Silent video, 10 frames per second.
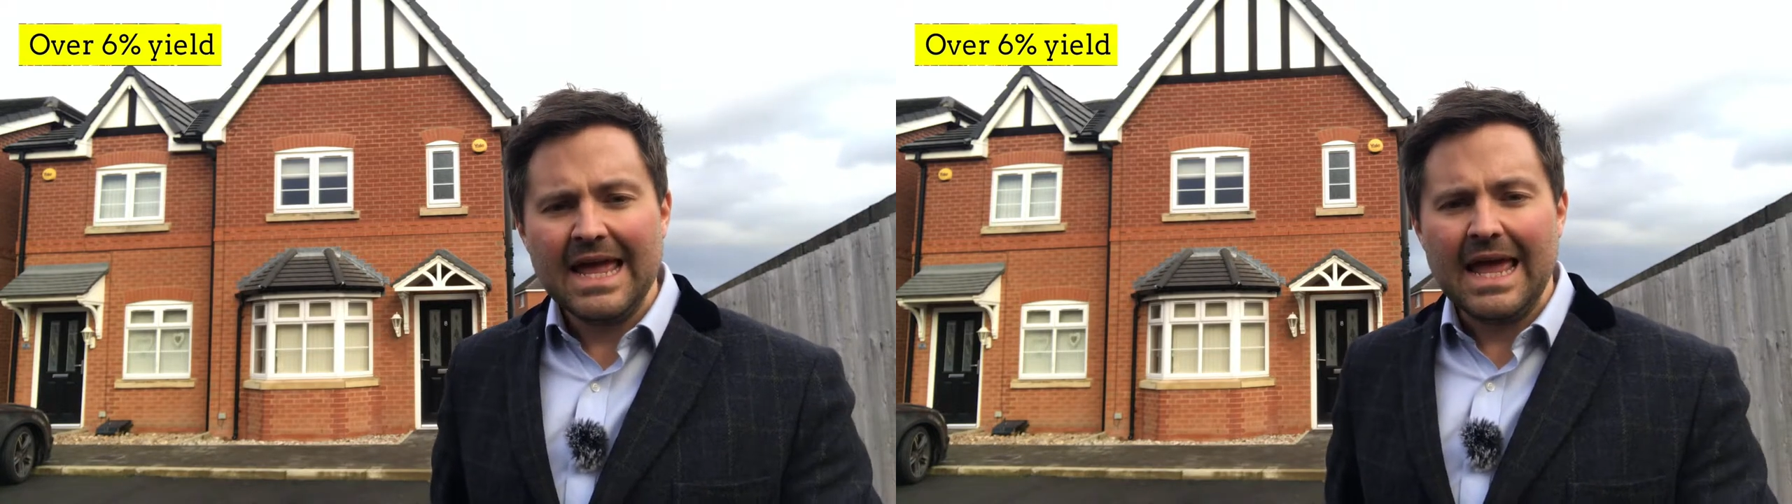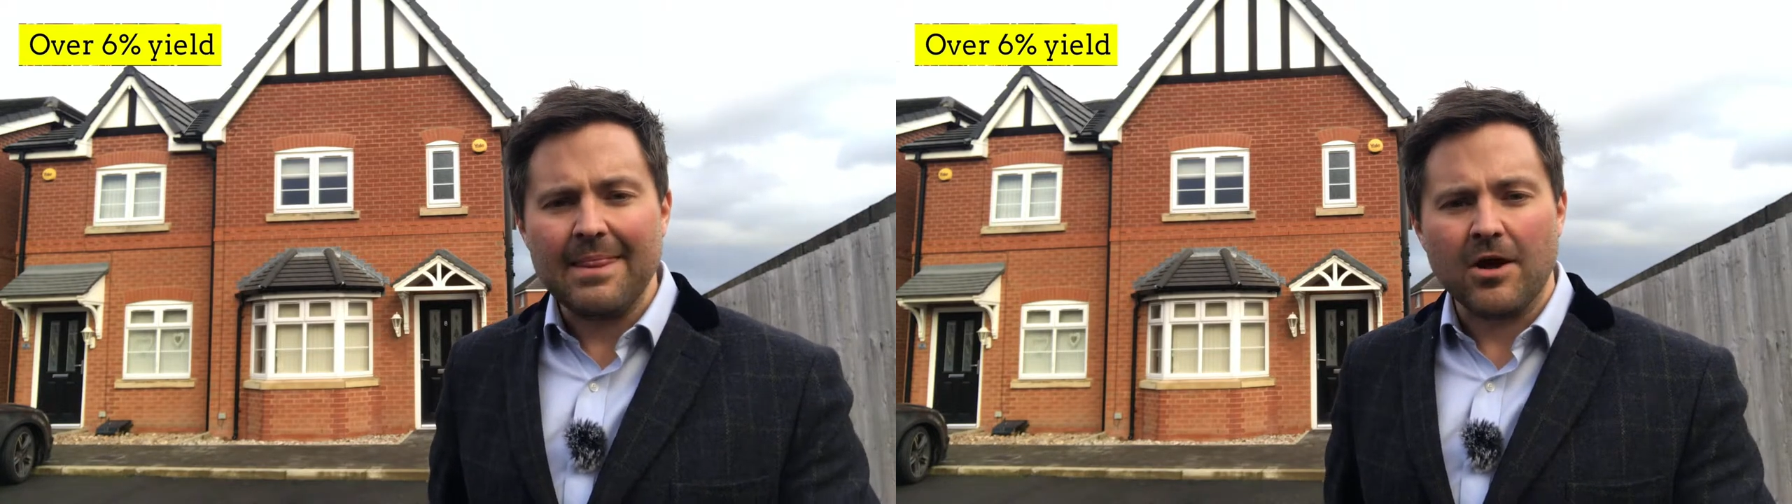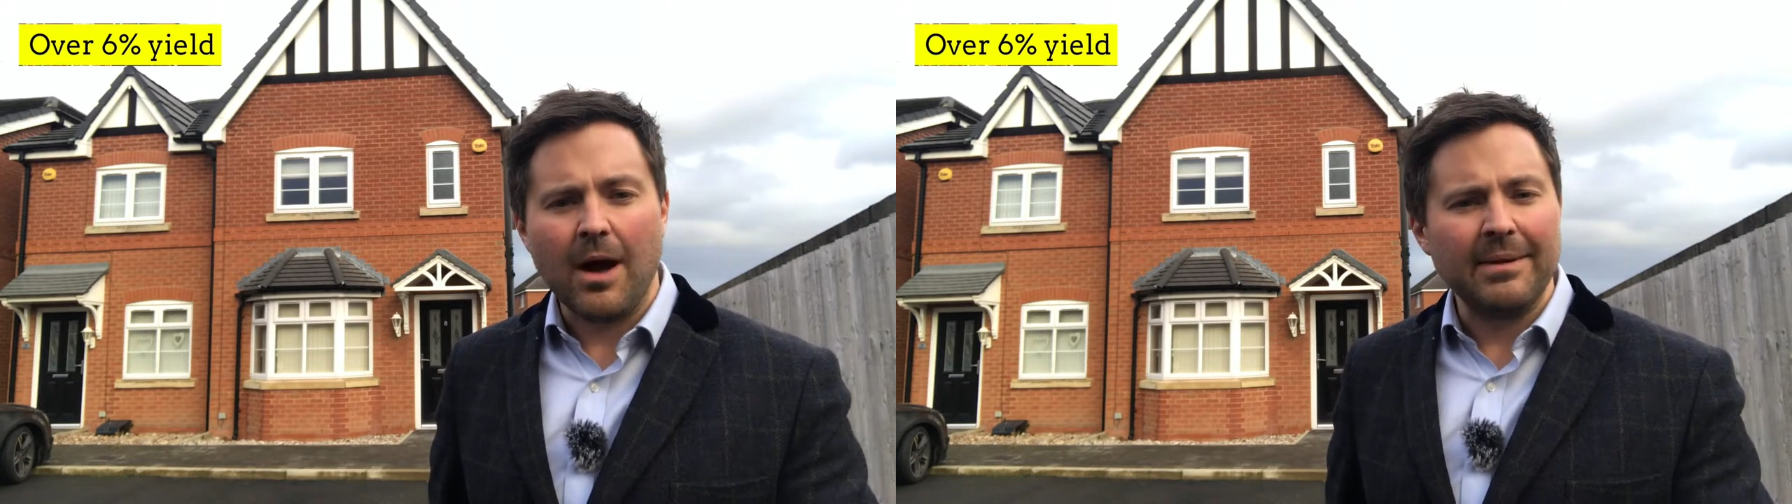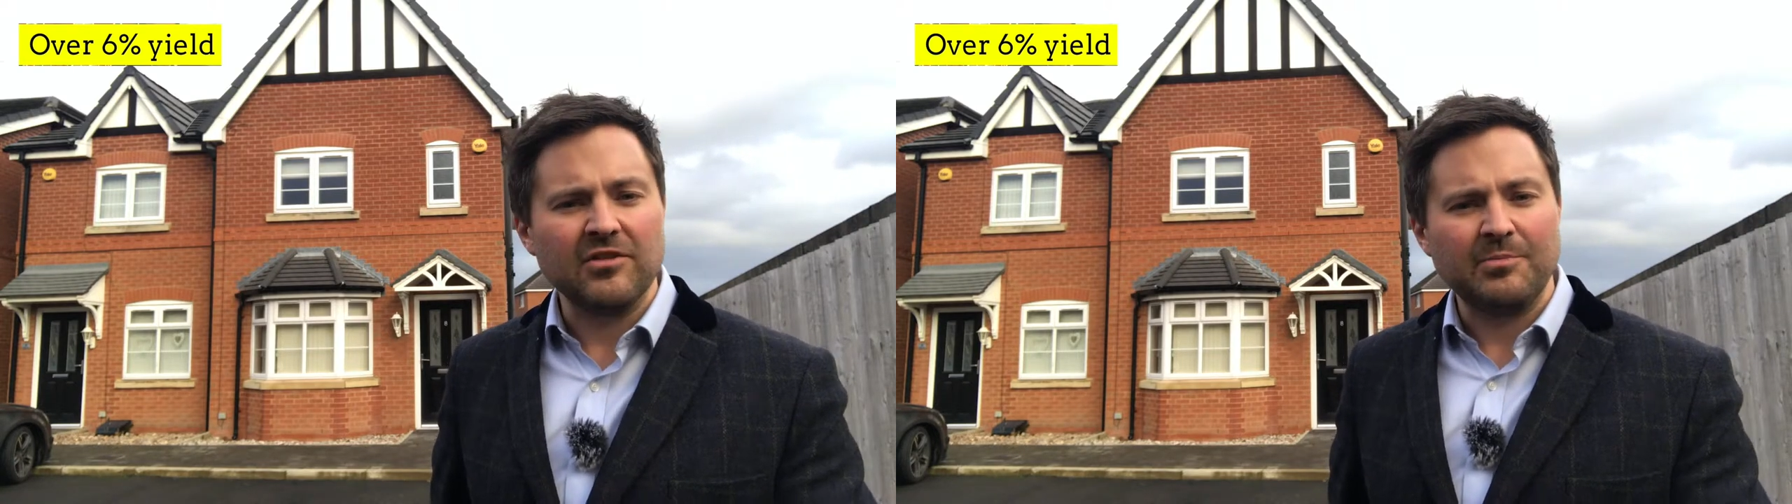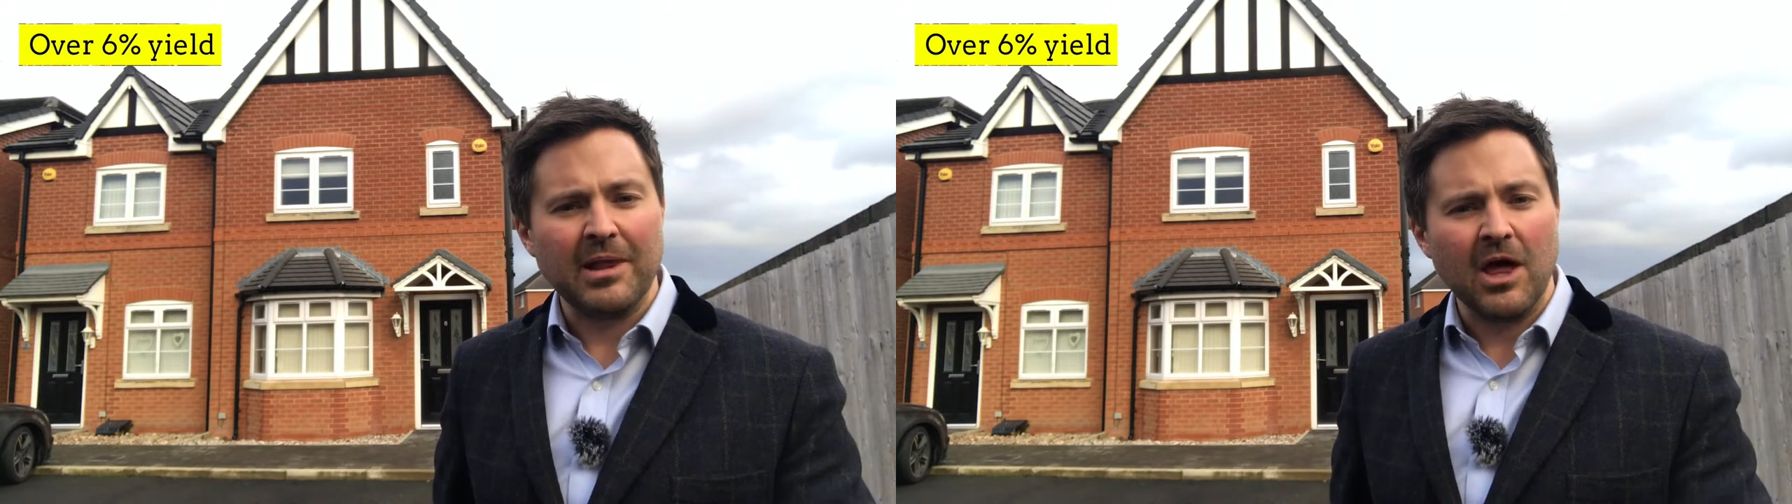in the
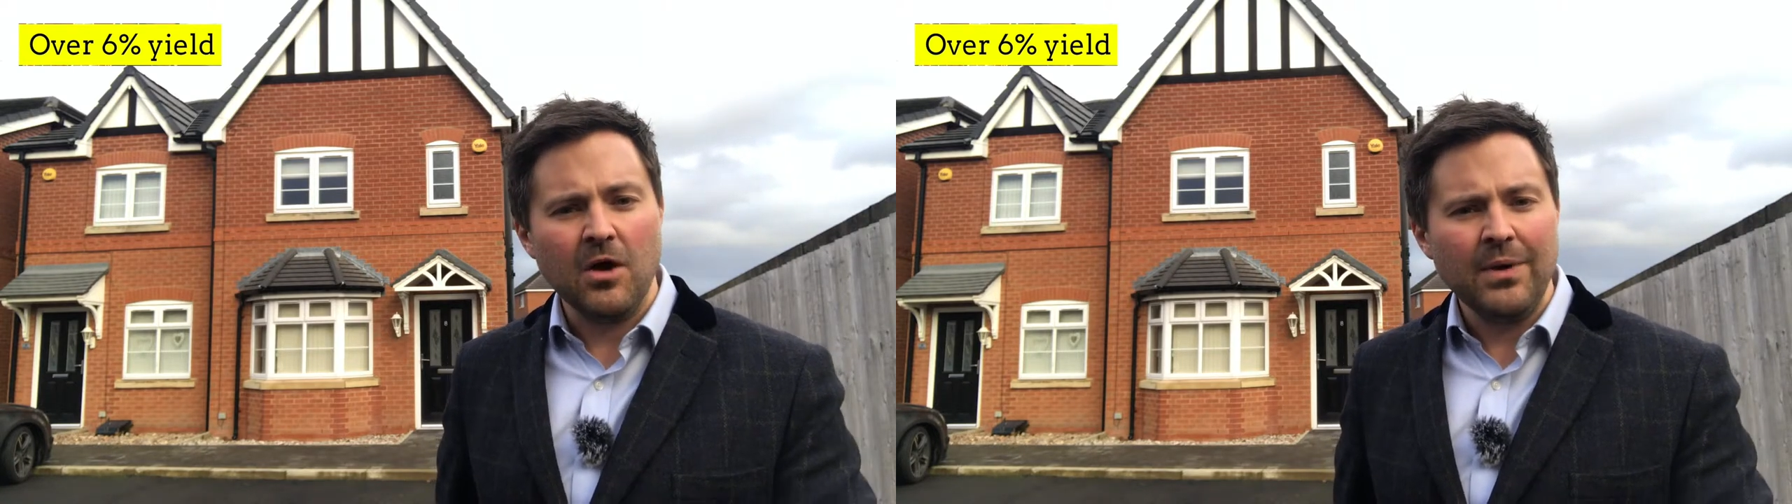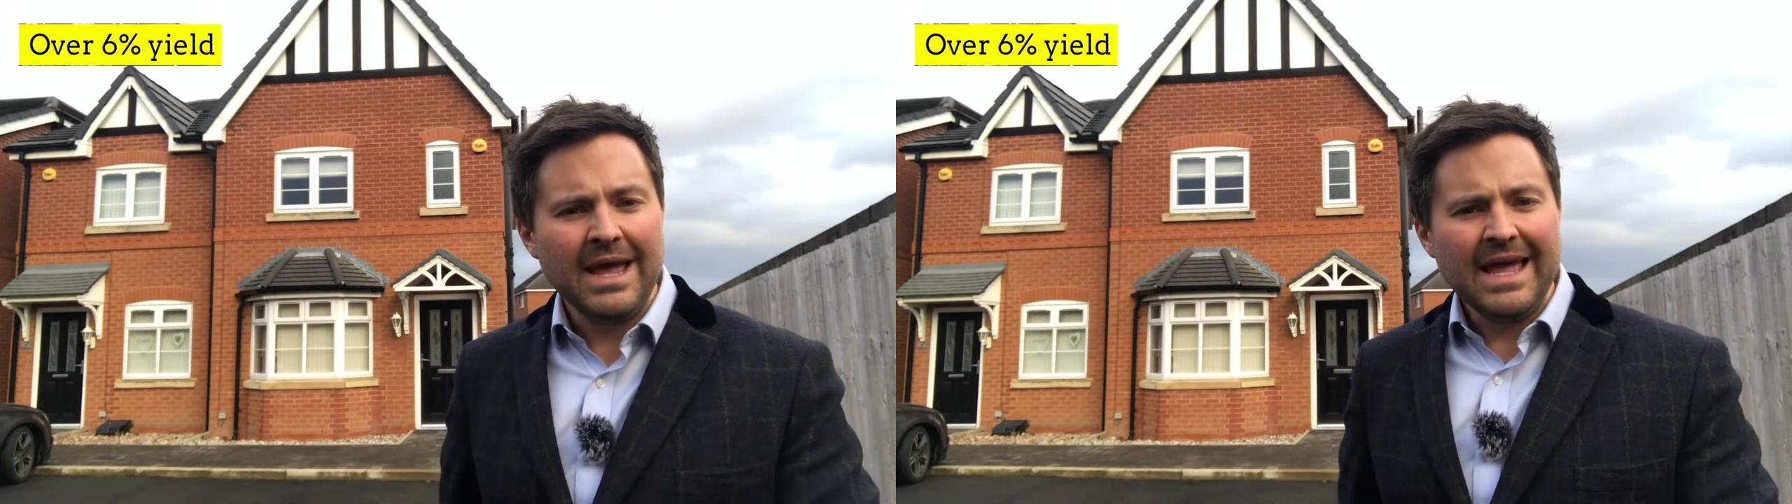comments below.